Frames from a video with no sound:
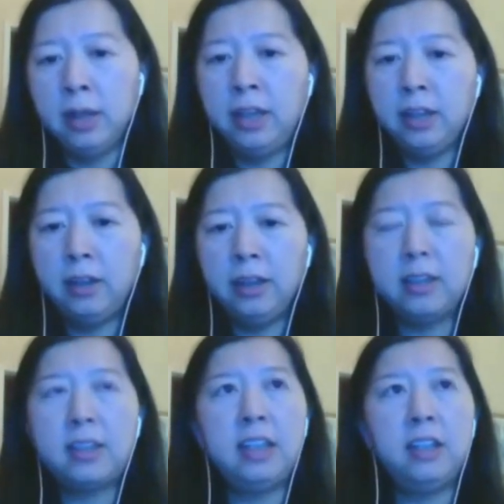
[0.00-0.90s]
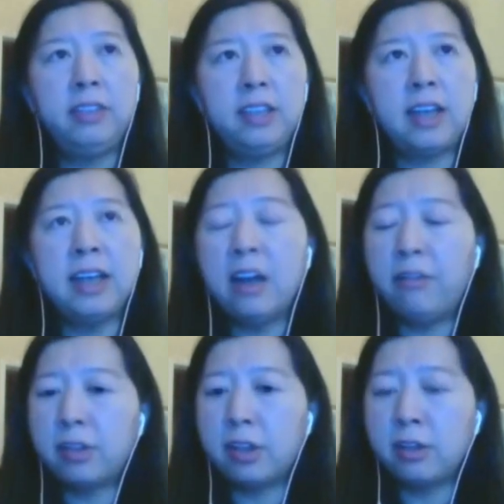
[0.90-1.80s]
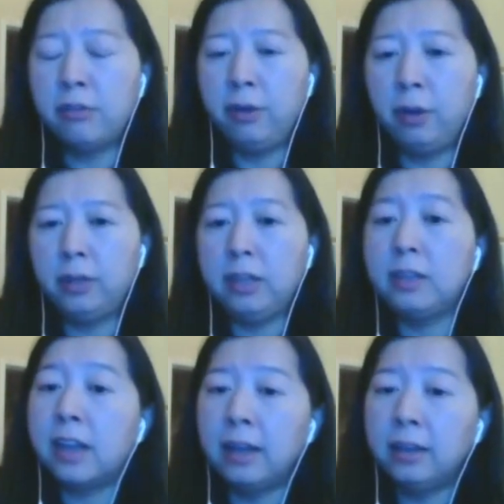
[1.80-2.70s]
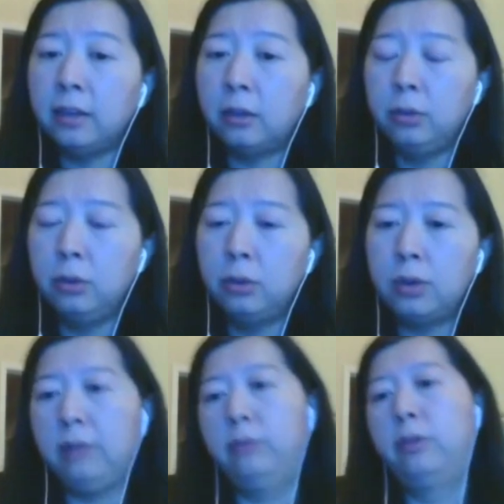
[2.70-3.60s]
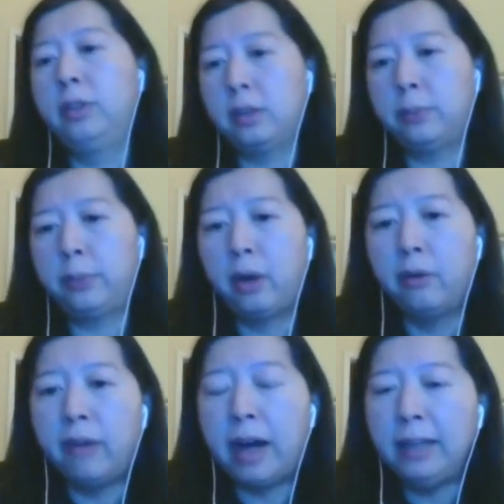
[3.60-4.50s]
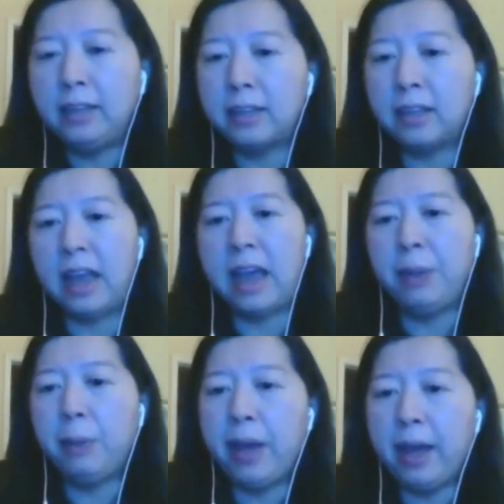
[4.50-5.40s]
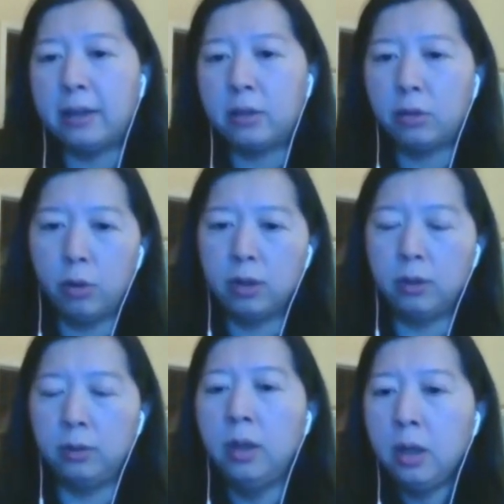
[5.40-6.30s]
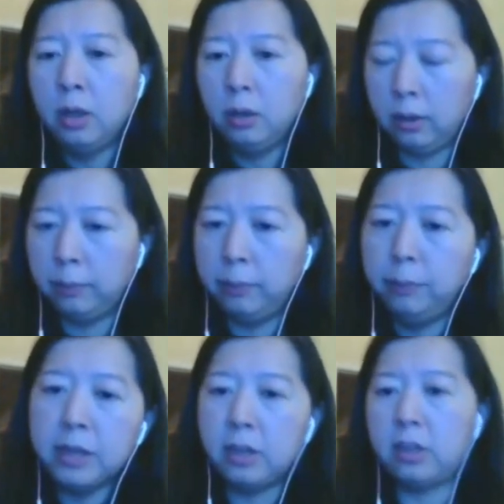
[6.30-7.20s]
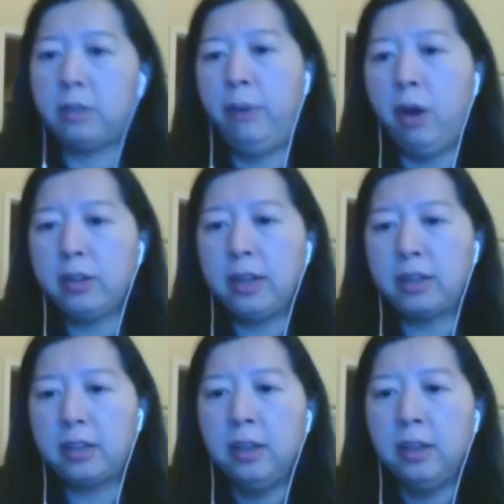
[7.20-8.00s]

Here, instead of design conversation flow, designer usually will just provide the happy path or the business process.